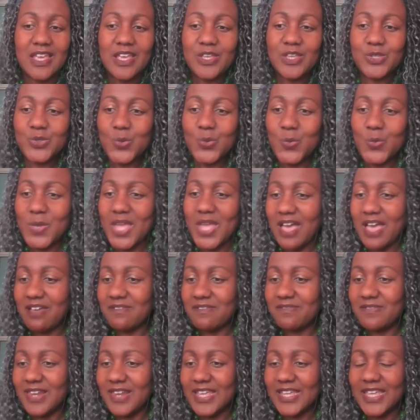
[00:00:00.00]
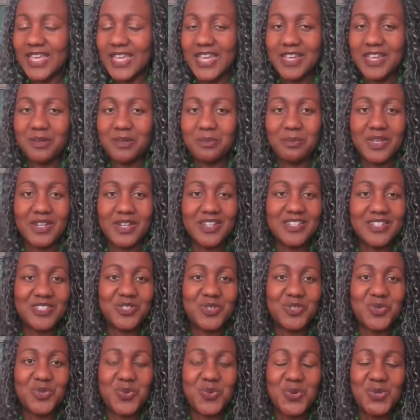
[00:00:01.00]
So we have like 8 minutes
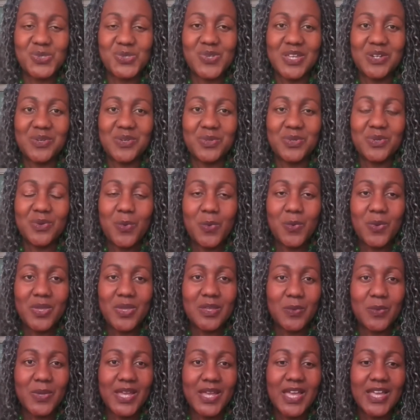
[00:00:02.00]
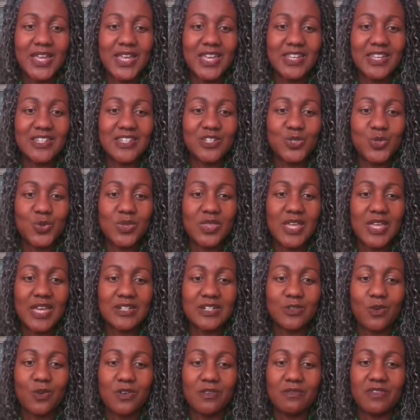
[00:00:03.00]
to go. So I don't know whether we can get into
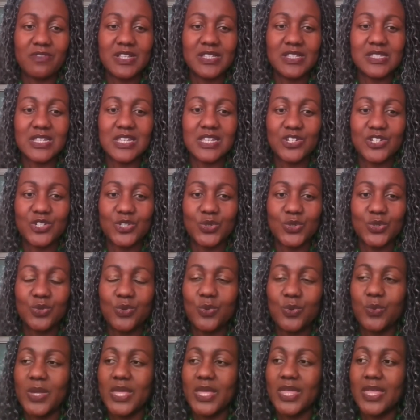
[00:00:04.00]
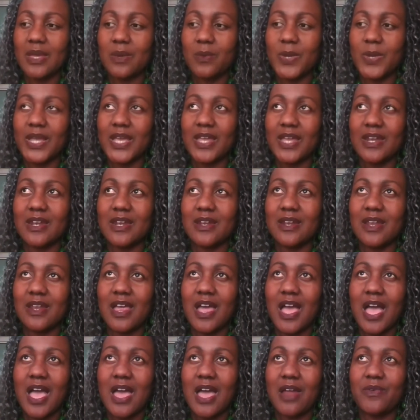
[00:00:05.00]
that conversation or we can
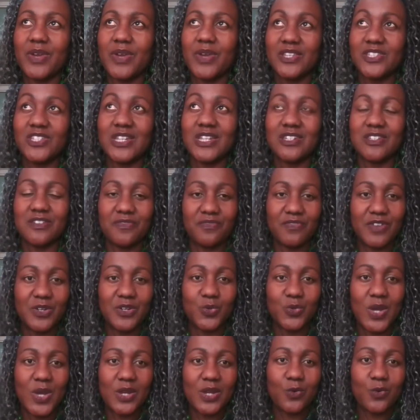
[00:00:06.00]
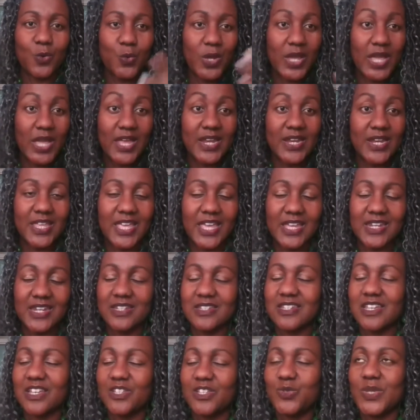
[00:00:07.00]
arrange a different one, or we can get
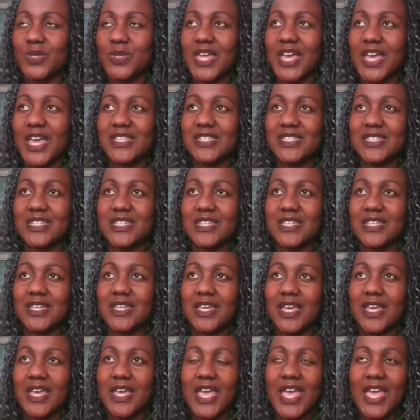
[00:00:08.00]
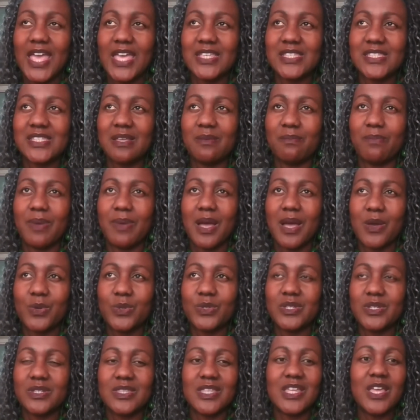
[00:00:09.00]
in touch with ICX
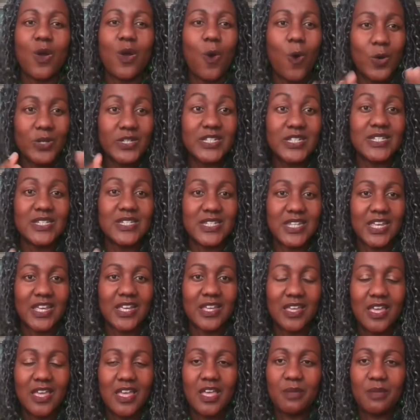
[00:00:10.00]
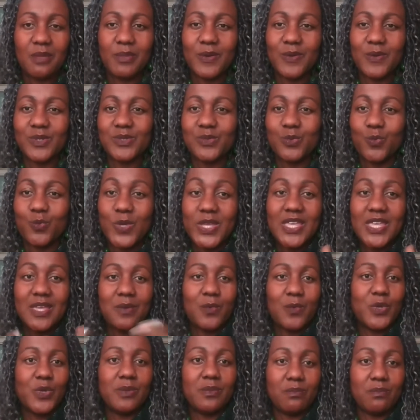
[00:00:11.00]
about the auditing, because we
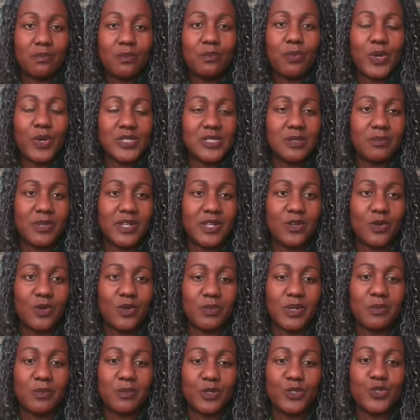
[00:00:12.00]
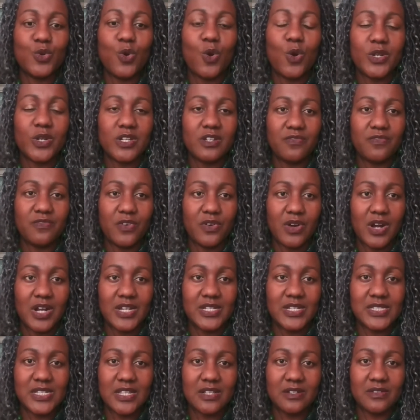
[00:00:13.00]
would possibly not be able to audit for
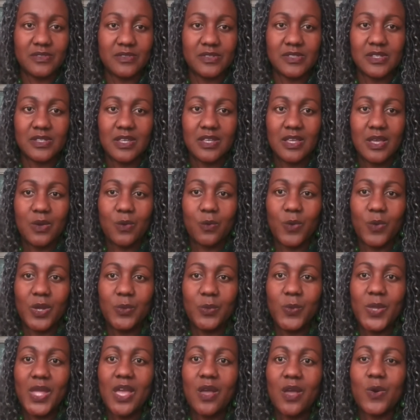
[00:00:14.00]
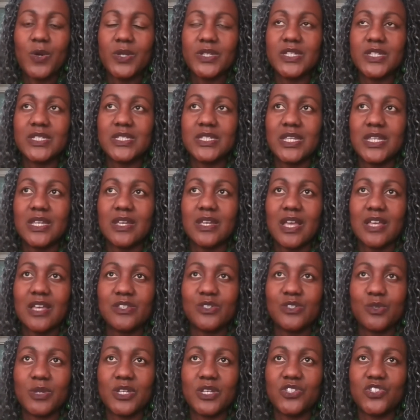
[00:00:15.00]
ourselves. When we are auditing
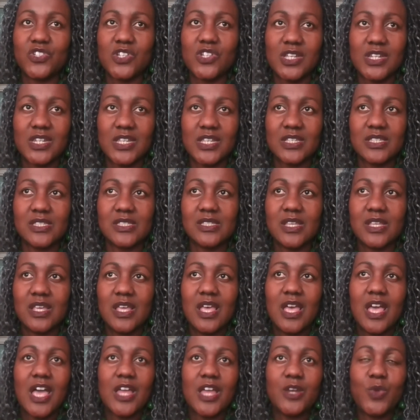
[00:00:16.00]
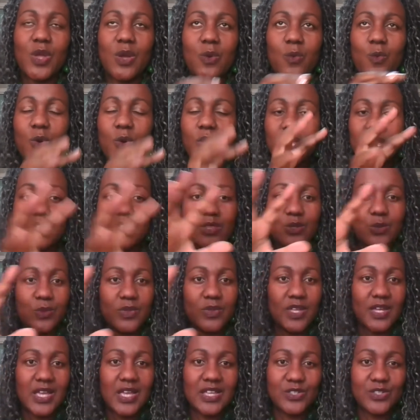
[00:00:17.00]
customer journeys and we are walking through
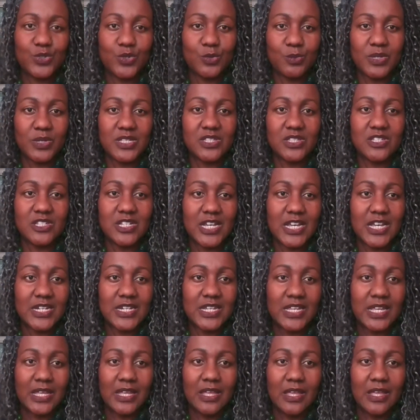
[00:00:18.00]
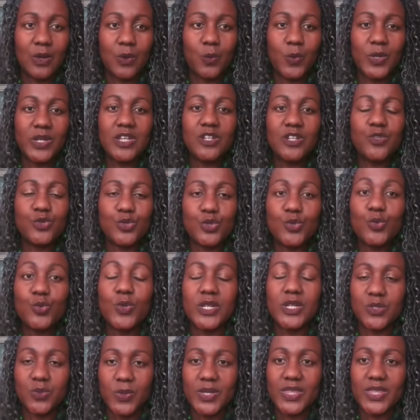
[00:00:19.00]
the customer's journey, we need to do
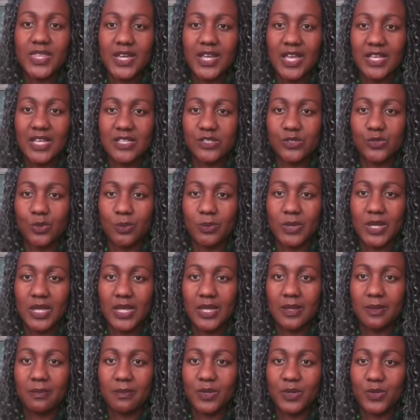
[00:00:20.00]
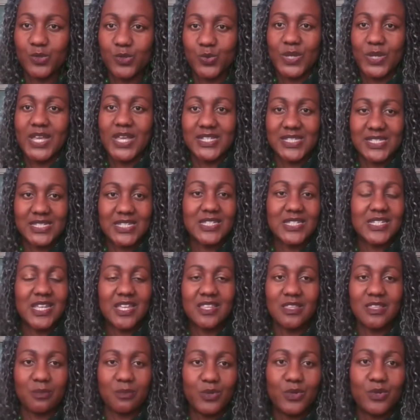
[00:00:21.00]
it with the customer, because we can sit here
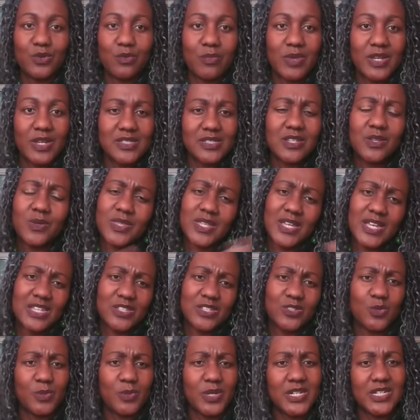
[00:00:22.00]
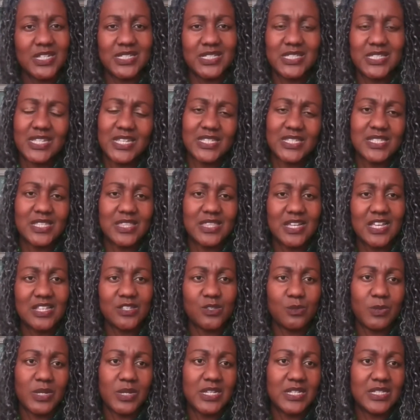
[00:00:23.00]
in the boardroom and say, oh, the customer needs this and the
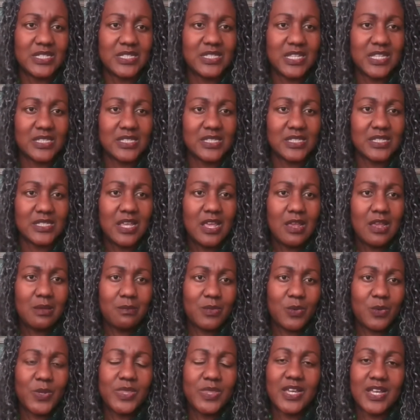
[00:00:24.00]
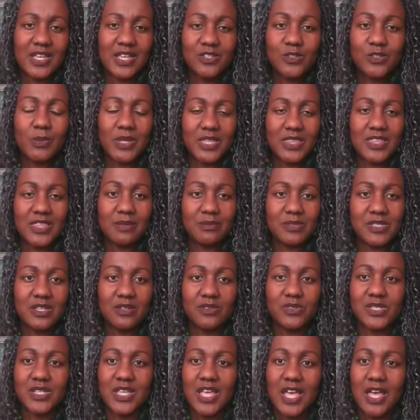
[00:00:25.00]
customer needs this. But when the customer
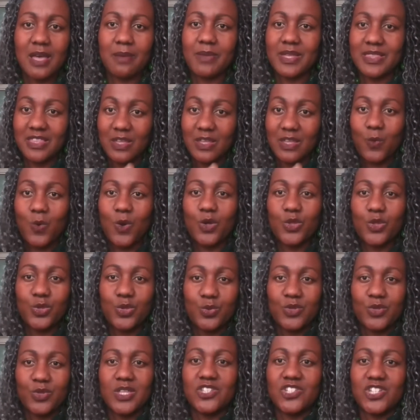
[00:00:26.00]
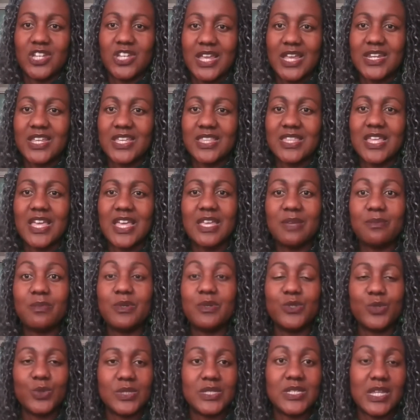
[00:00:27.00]
themselves come and they walk through the journey, they're
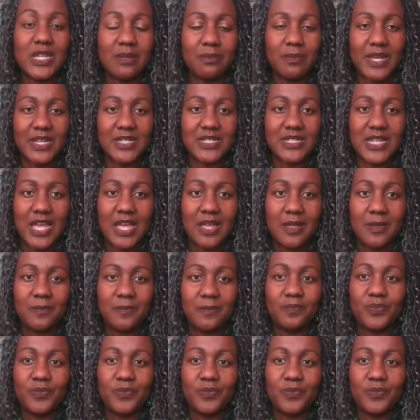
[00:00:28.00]
able to say better.